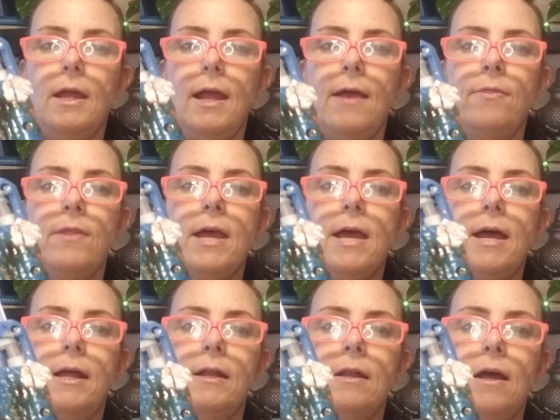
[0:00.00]
And
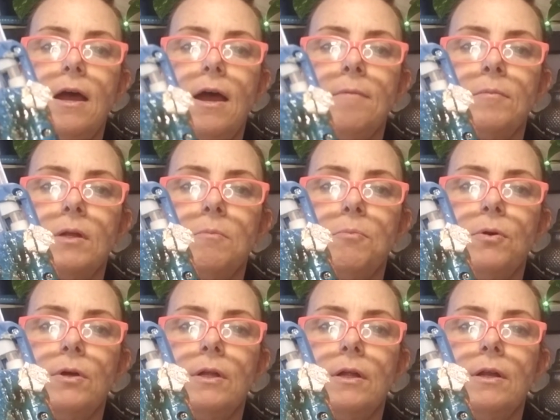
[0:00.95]
then I'm going to
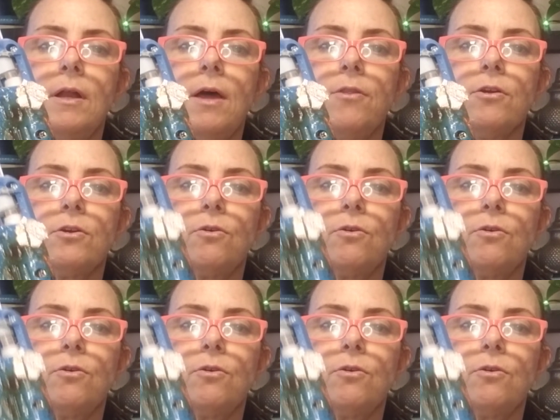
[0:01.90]
put another